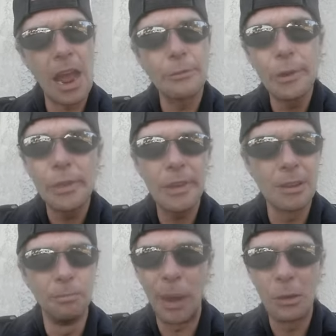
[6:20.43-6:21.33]

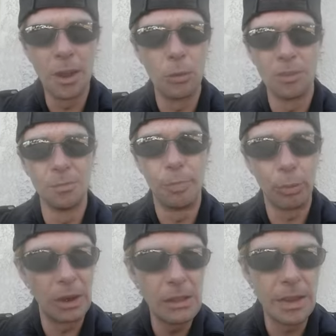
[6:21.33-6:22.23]
Everything about it was
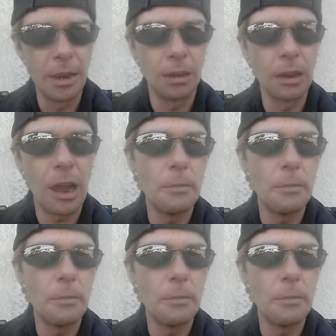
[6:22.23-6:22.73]
brilliant.